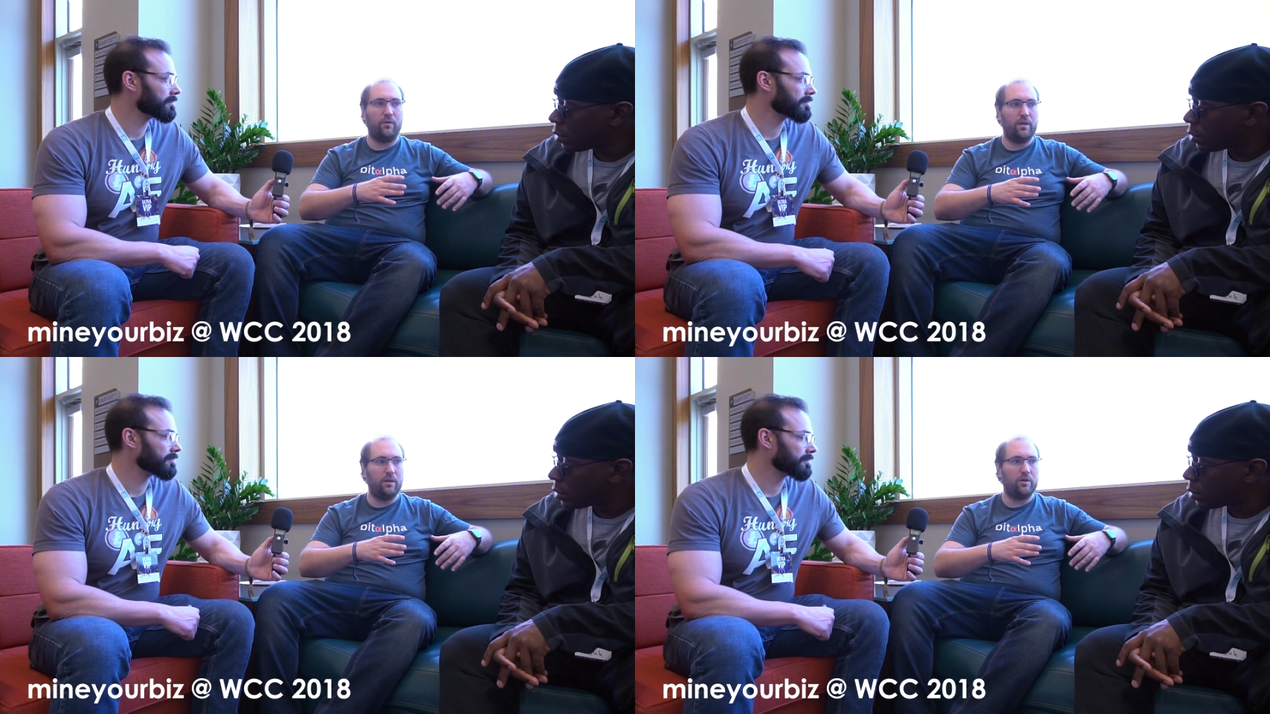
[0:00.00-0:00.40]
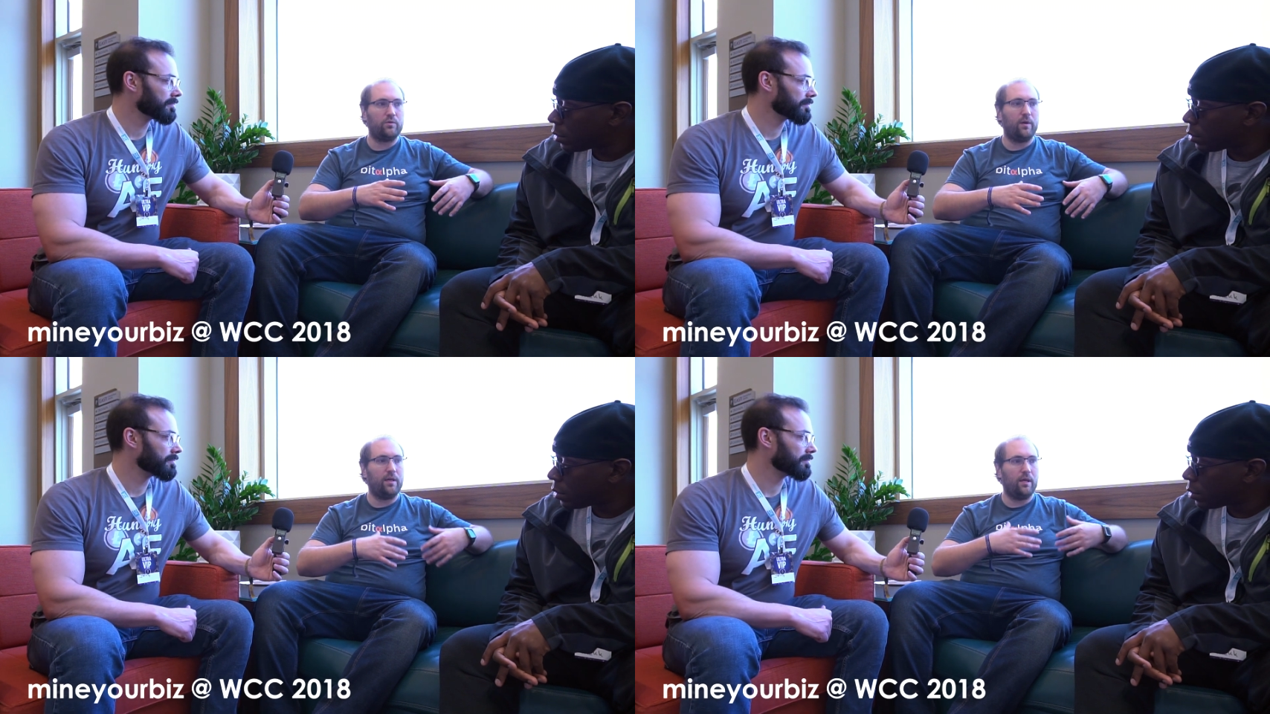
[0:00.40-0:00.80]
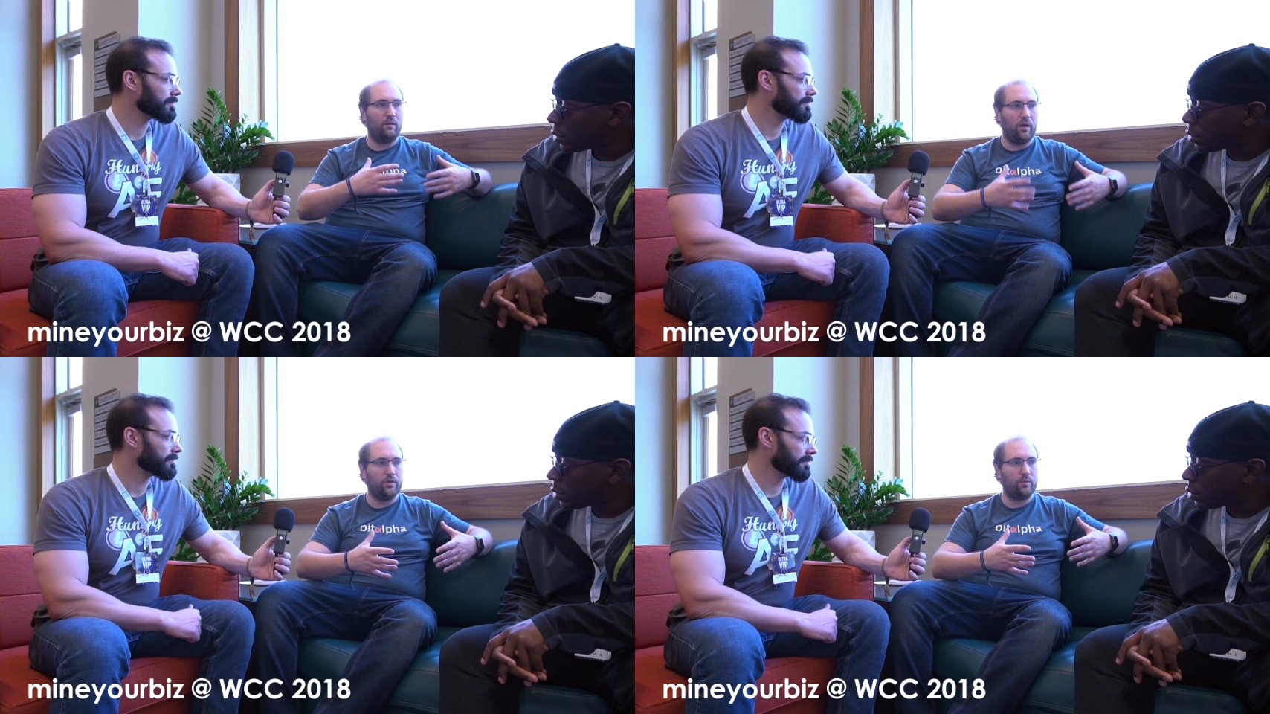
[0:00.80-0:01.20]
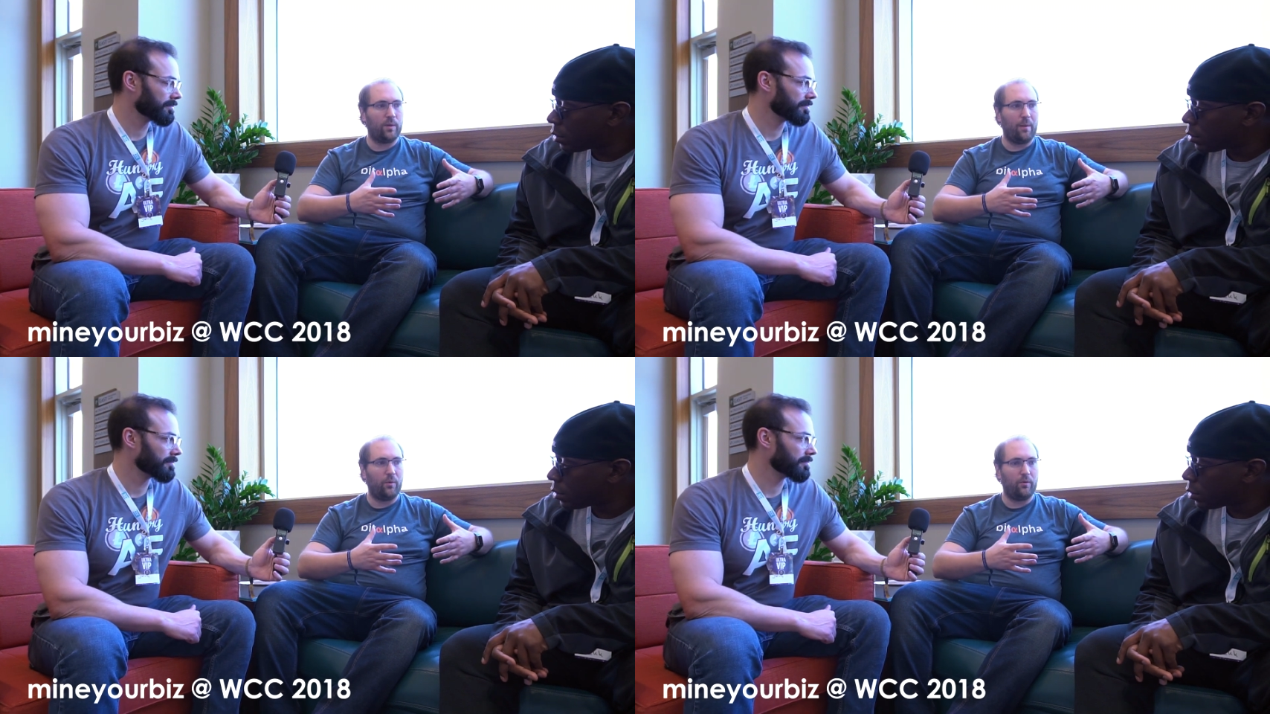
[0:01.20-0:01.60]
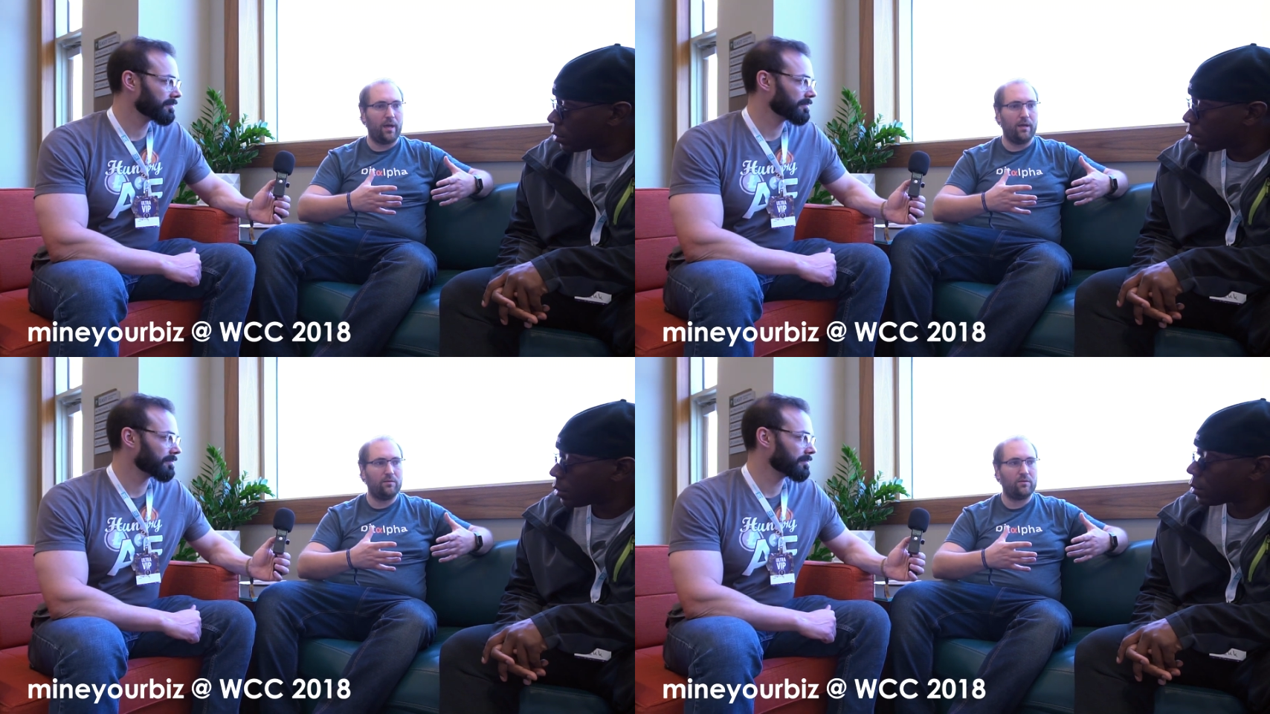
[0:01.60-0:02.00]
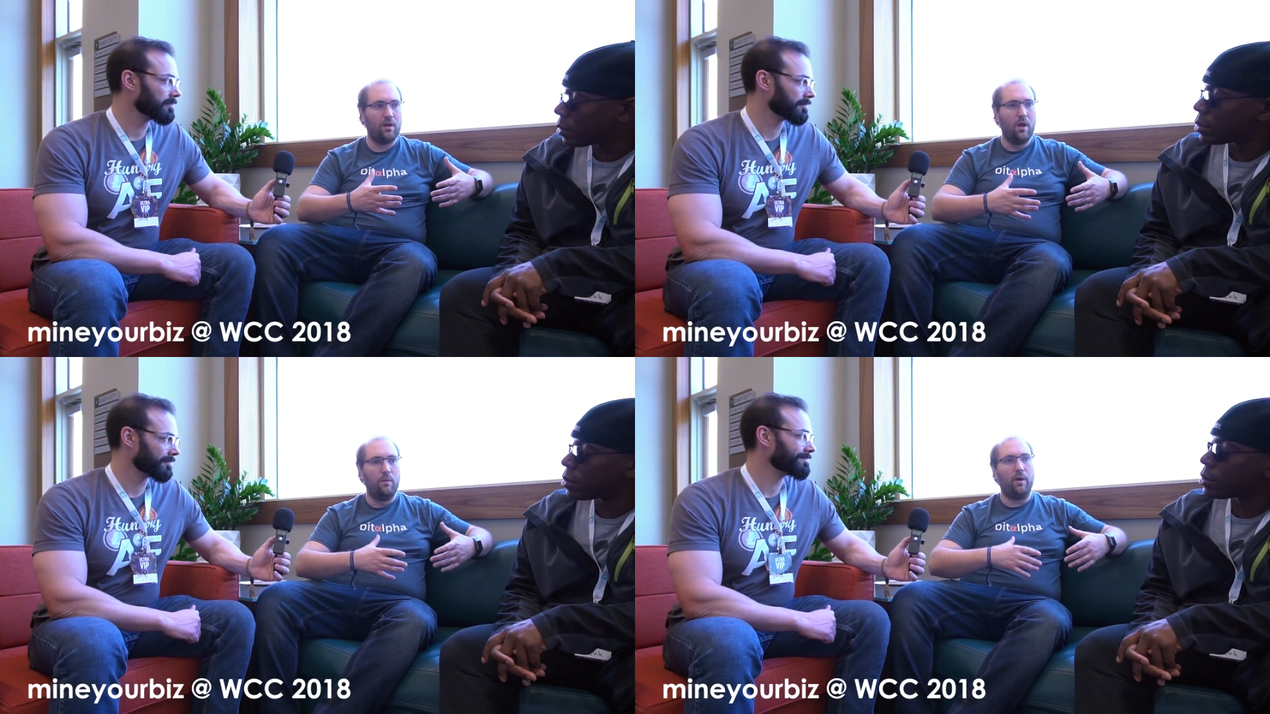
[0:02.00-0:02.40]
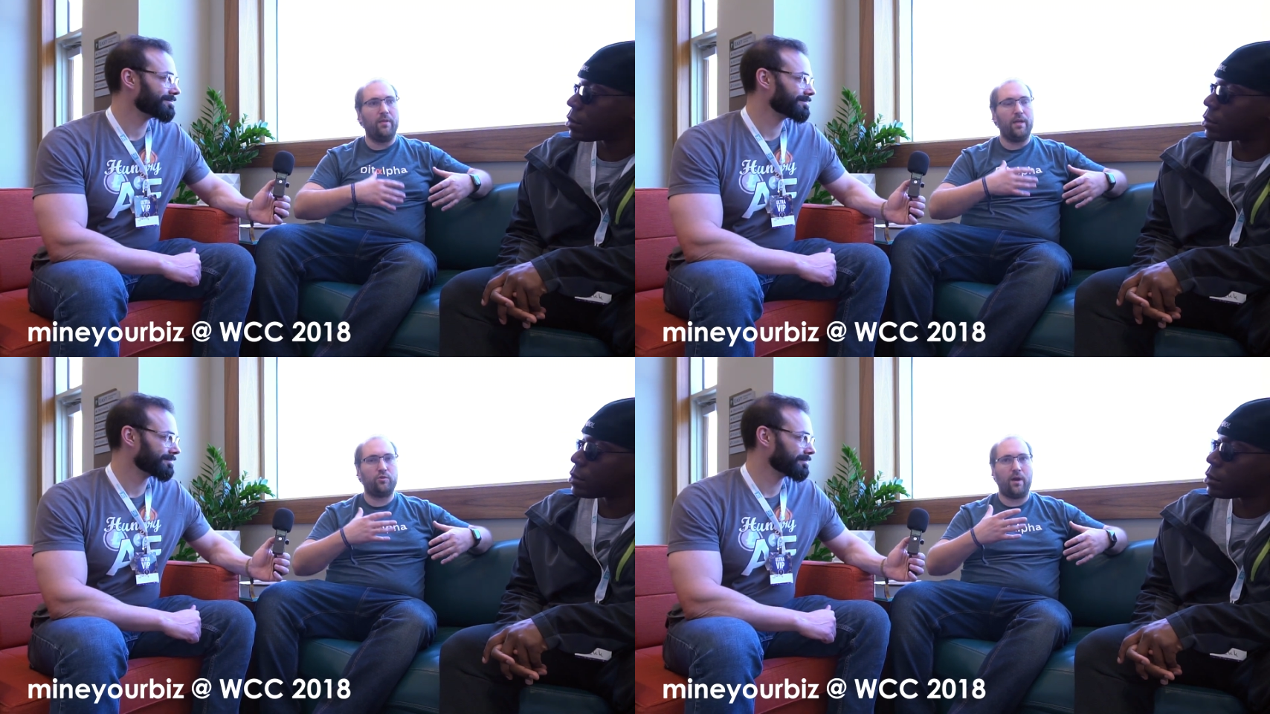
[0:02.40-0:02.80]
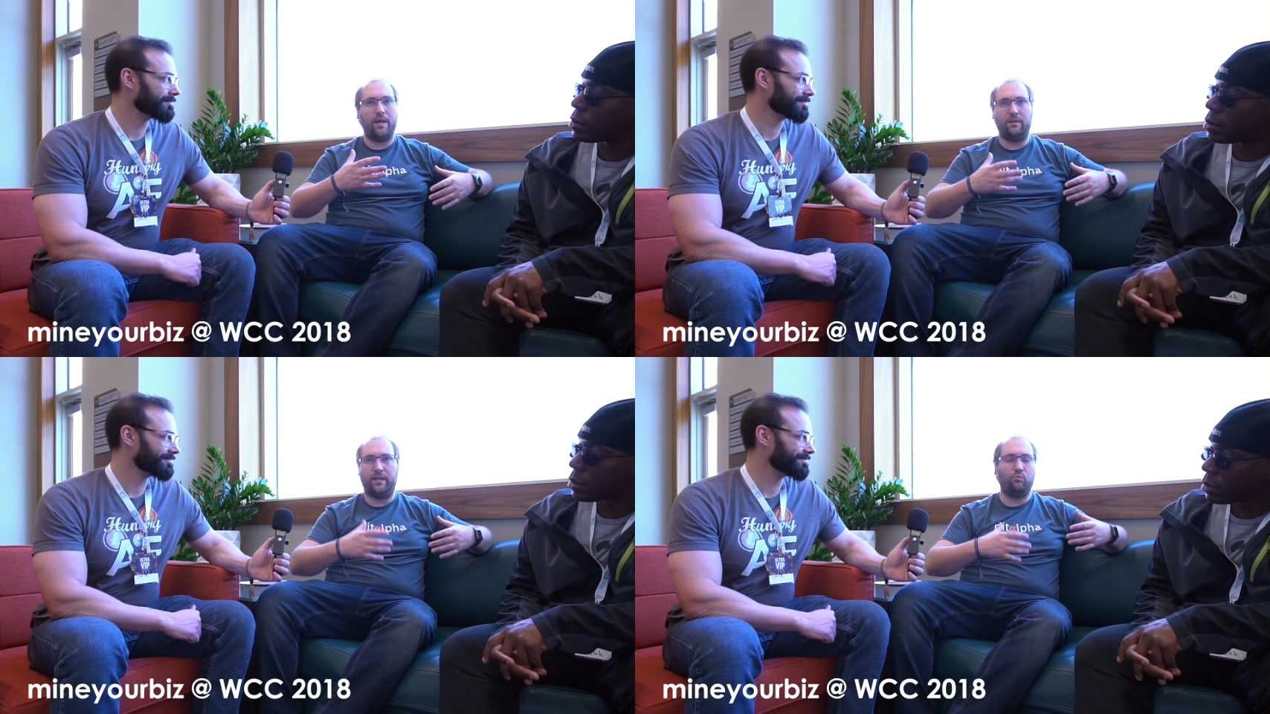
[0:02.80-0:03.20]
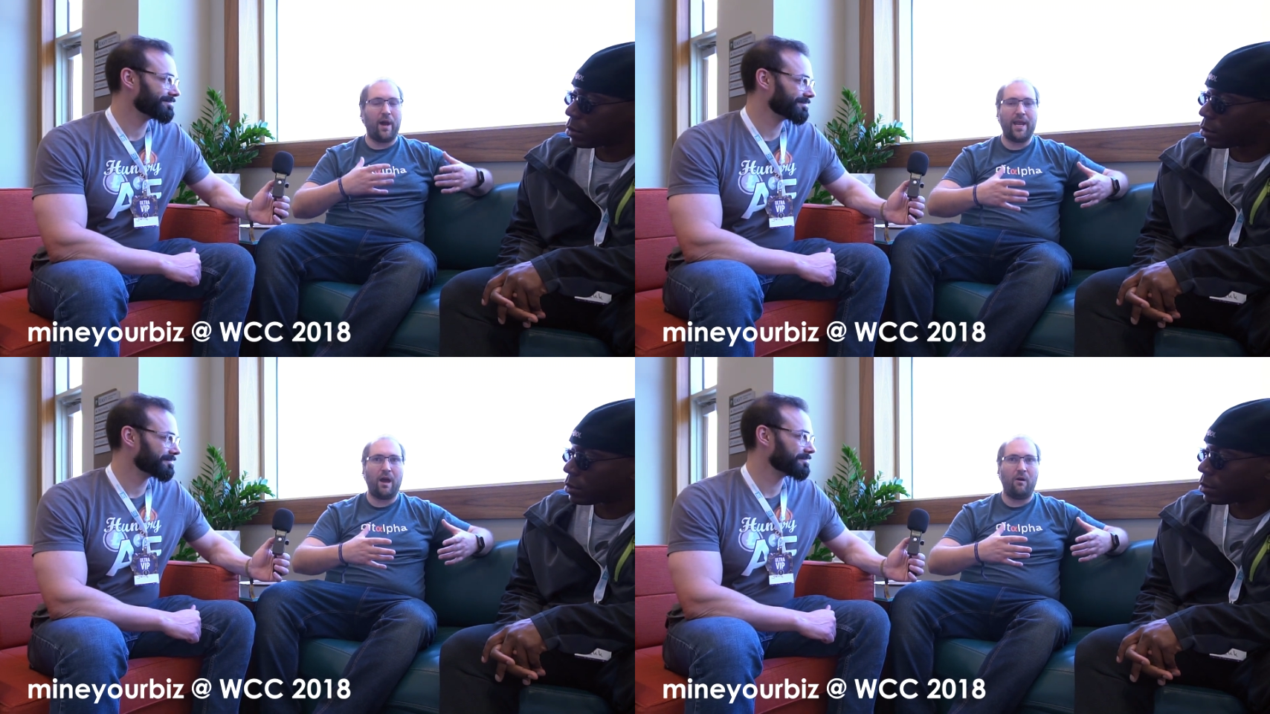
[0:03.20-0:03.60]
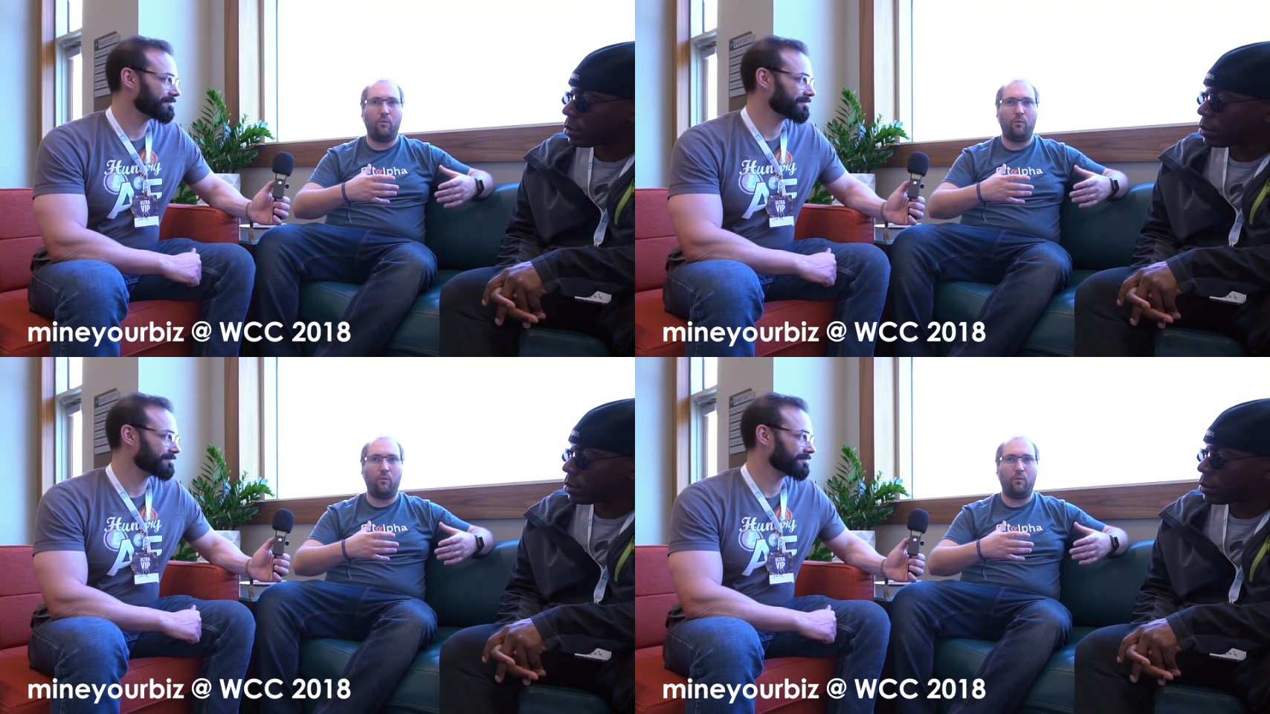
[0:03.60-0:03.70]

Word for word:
Speaker 1: a year, so I get long-term capital gains. But then try like right. now I